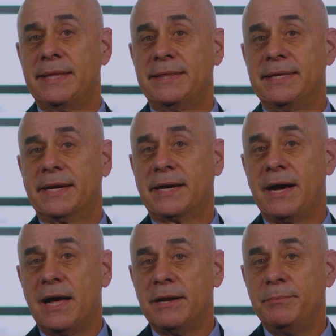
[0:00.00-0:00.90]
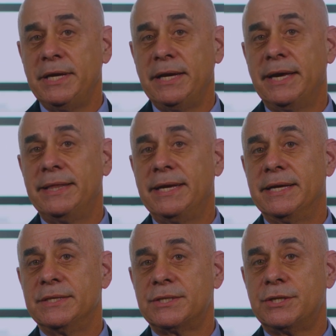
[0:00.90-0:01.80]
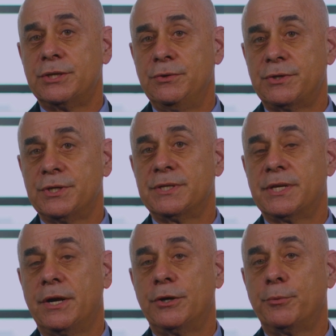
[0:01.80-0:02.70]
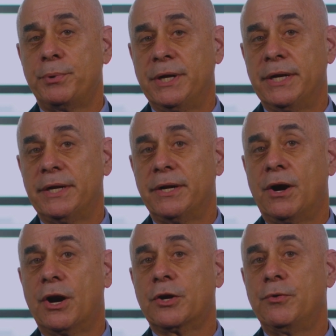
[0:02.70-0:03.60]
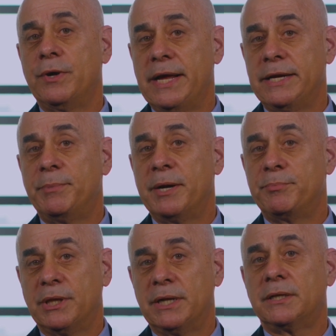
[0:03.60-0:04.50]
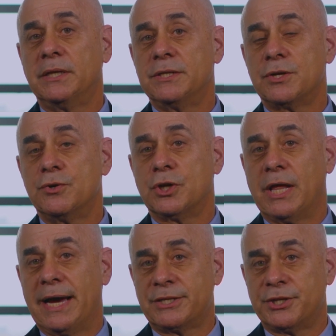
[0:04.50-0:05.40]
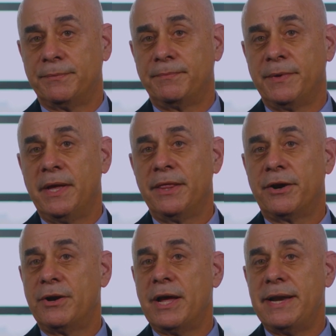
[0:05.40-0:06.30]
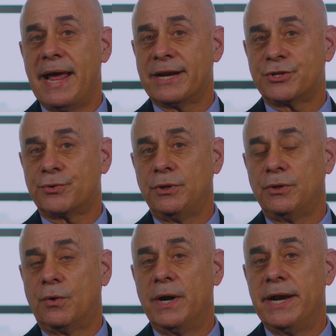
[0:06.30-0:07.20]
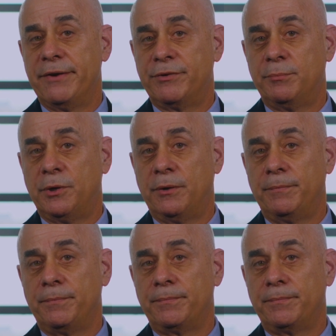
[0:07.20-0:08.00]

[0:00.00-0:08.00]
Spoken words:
that the economy and the institutions that underpin it are created by political and social action. They are not natural or inevitable.